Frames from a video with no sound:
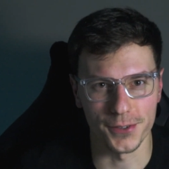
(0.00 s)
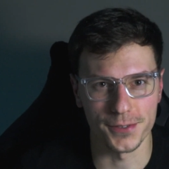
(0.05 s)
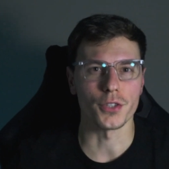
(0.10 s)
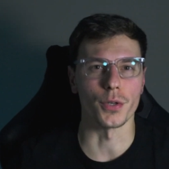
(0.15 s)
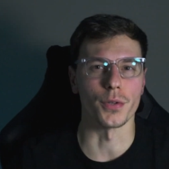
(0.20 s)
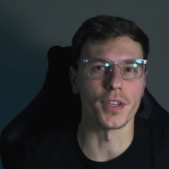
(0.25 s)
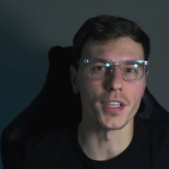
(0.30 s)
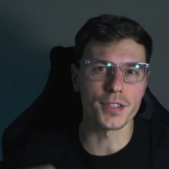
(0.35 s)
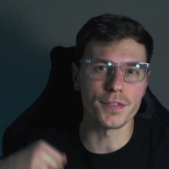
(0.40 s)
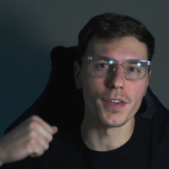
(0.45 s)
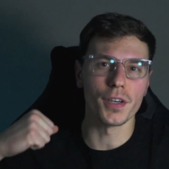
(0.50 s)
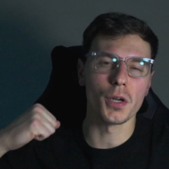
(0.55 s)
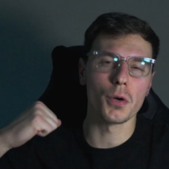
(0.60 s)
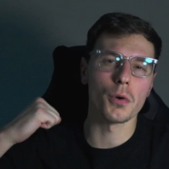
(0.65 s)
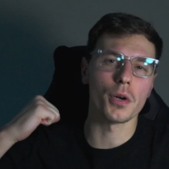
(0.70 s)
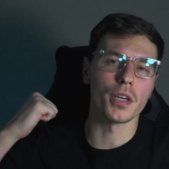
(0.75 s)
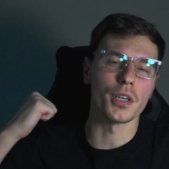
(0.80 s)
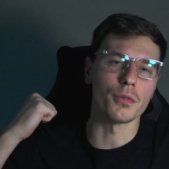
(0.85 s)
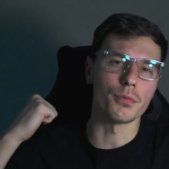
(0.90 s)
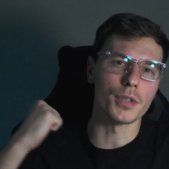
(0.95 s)
So in this video, we're
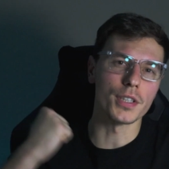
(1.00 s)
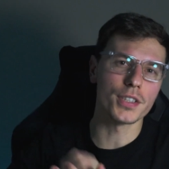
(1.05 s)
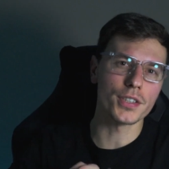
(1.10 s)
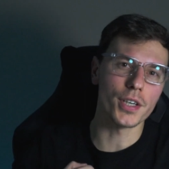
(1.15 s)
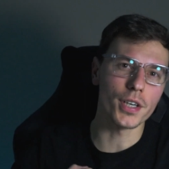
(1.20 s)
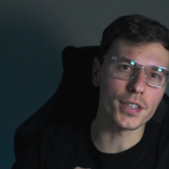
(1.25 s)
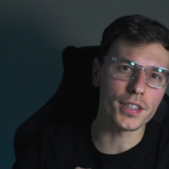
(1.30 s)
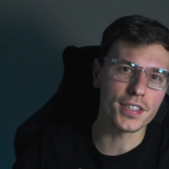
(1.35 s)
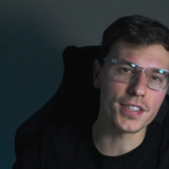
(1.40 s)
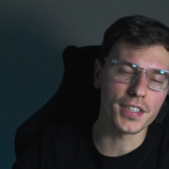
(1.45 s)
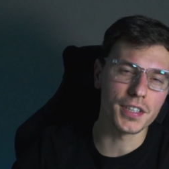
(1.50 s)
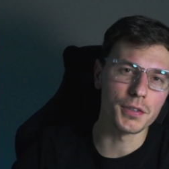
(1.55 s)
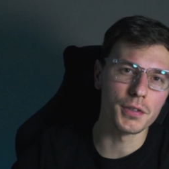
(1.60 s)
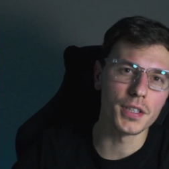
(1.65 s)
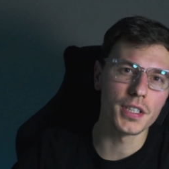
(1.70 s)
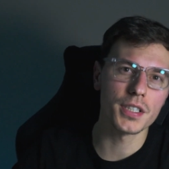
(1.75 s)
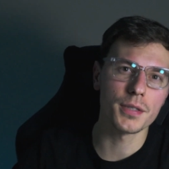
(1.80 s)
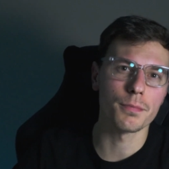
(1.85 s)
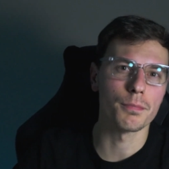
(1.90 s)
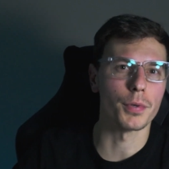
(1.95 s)
gonna restart the
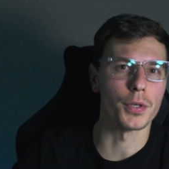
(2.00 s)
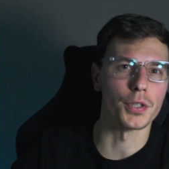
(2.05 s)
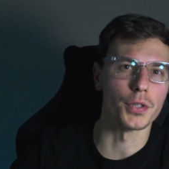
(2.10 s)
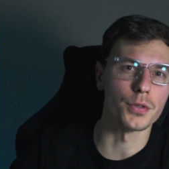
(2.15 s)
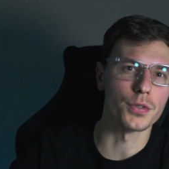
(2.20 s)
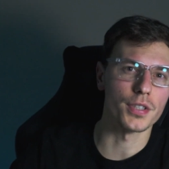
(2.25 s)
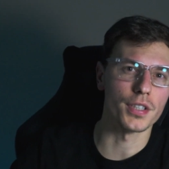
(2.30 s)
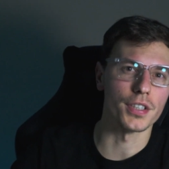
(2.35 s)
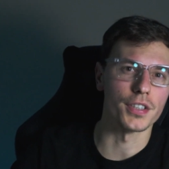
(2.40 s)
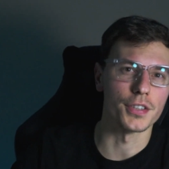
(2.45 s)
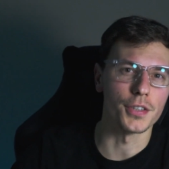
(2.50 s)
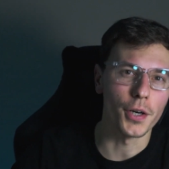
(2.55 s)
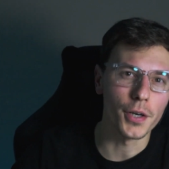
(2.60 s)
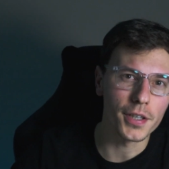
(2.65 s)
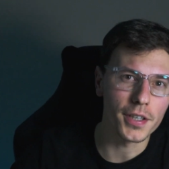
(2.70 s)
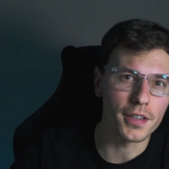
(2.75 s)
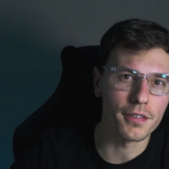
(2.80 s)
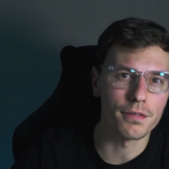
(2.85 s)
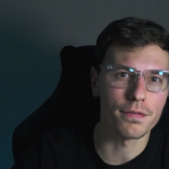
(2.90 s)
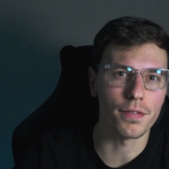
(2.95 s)
series, but using
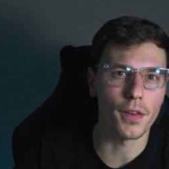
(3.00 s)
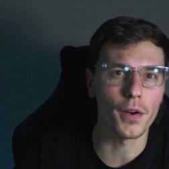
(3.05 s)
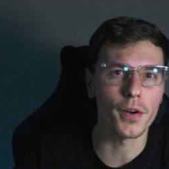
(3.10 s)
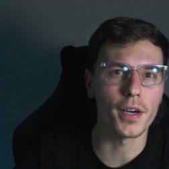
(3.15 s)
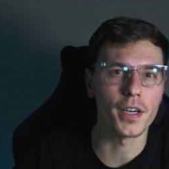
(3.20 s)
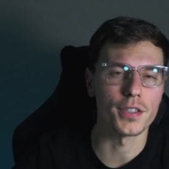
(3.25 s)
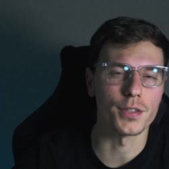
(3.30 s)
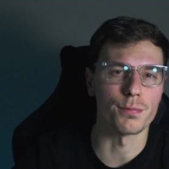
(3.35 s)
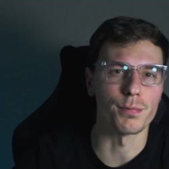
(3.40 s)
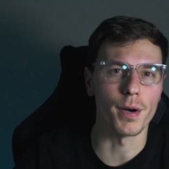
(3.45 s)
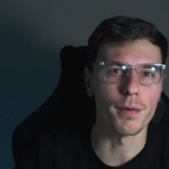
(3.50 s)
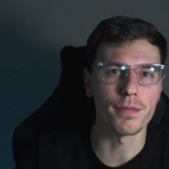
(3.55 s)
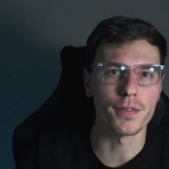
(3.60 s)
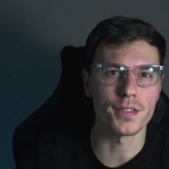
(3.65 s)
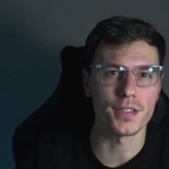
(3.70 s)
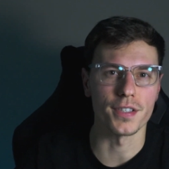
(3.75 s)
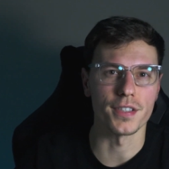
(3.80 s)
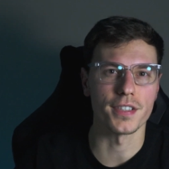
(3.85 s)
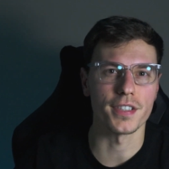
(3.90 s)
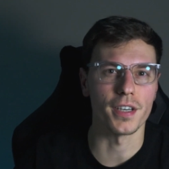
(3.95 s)
Dart and Flutter as a
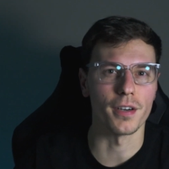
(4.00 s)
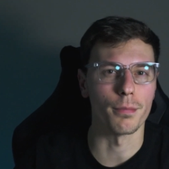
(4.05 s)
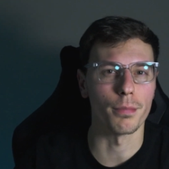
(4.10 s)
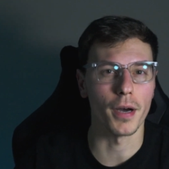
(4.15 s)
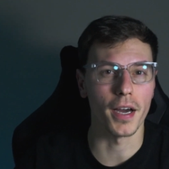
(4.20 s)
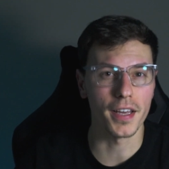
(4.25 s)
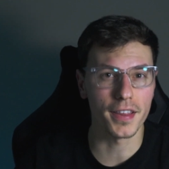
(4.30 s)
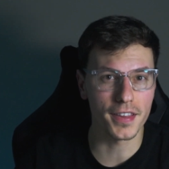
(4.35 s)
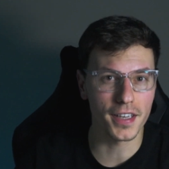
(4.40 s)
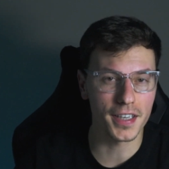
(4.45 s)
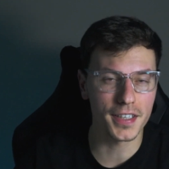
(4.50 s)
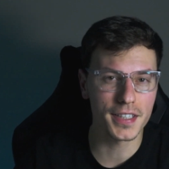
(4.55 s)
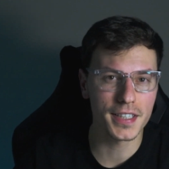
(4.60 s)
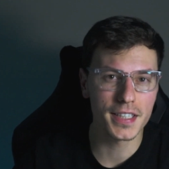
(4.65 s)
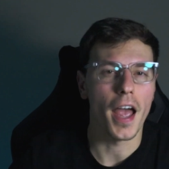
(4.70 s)
reference instead of Python.